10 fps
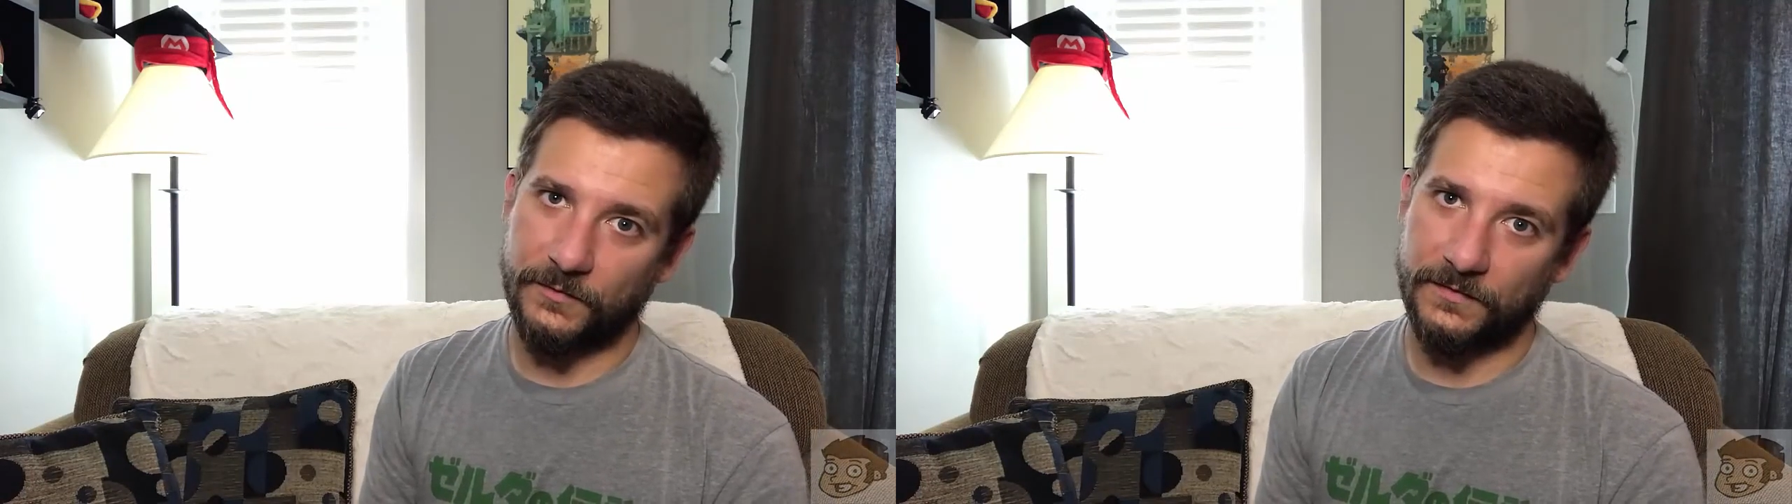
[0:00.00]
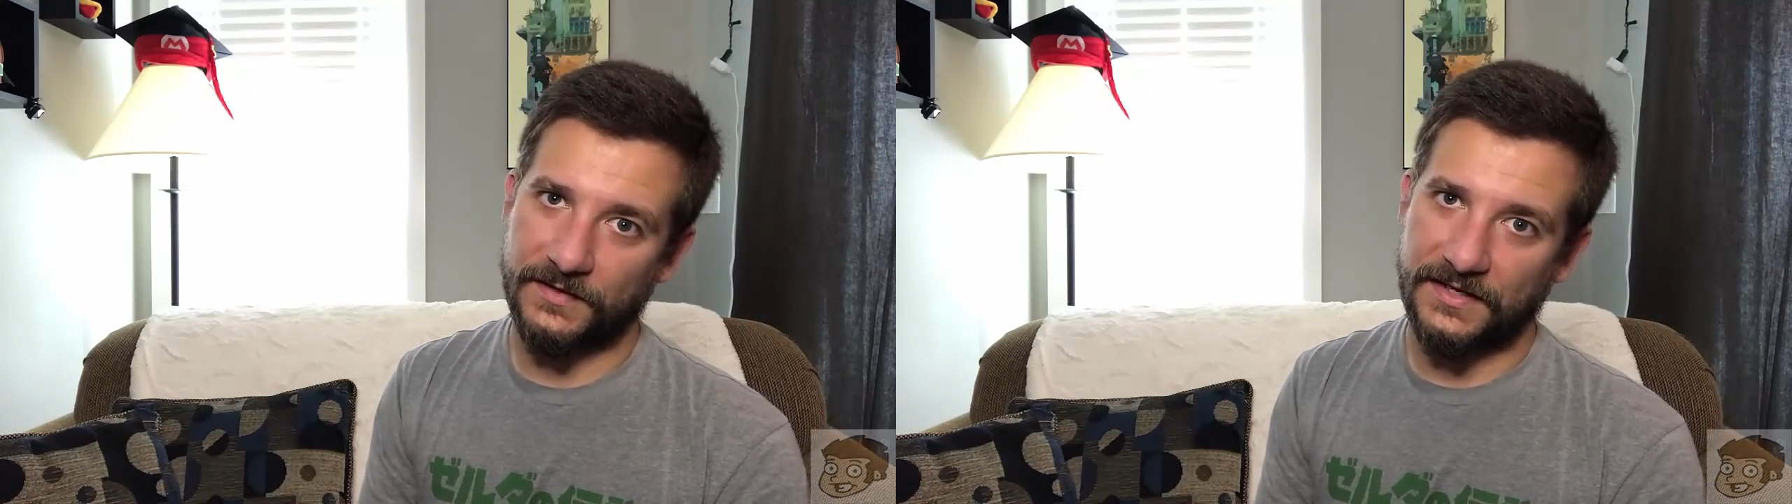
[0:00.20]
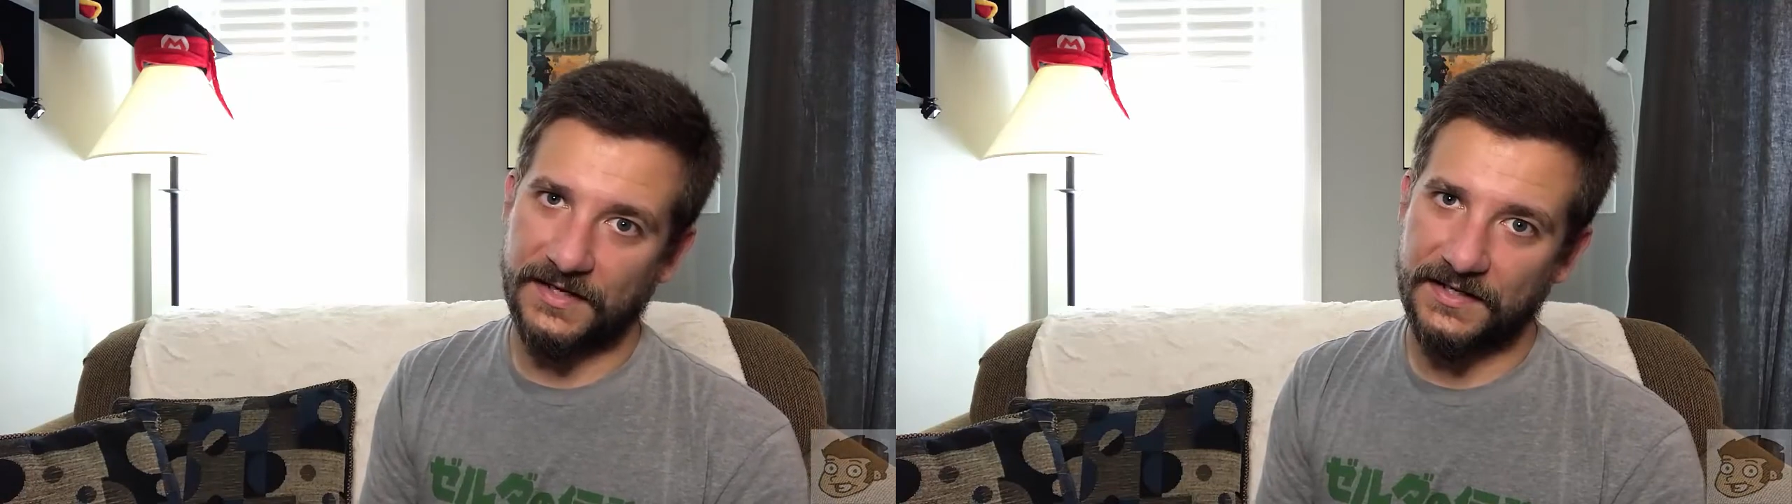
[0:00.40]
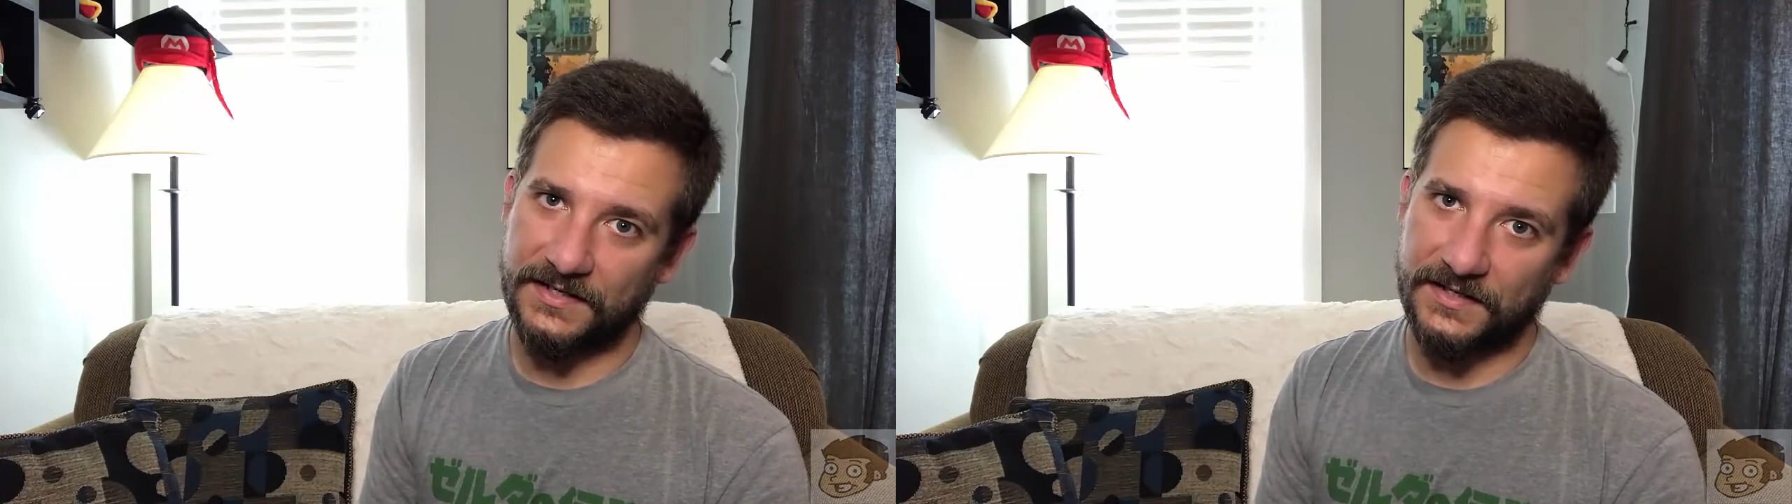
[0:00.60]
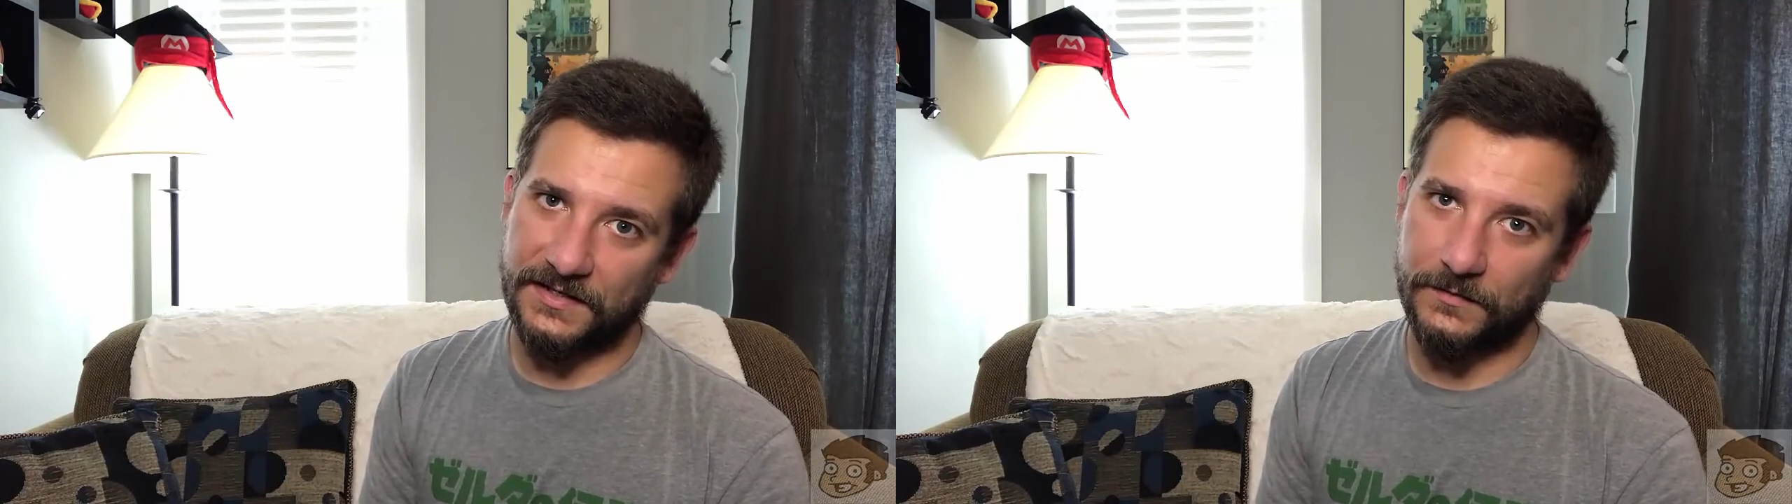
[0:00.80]
it more than I
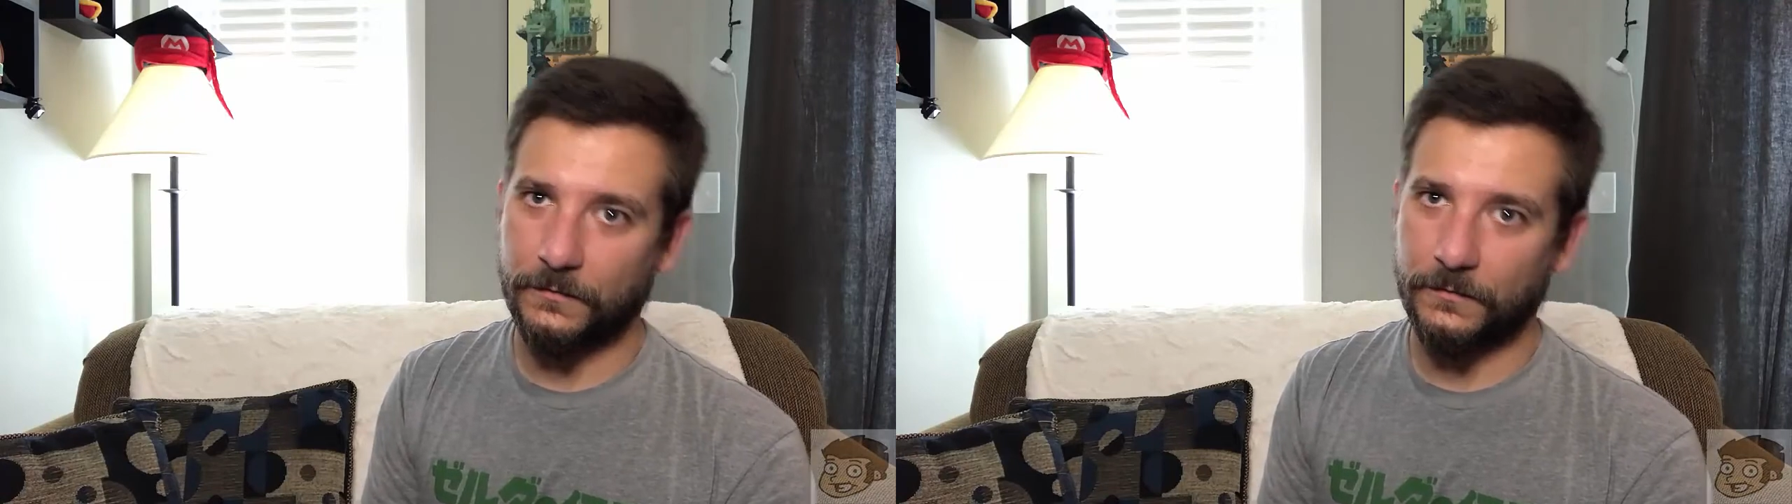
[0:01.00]
did,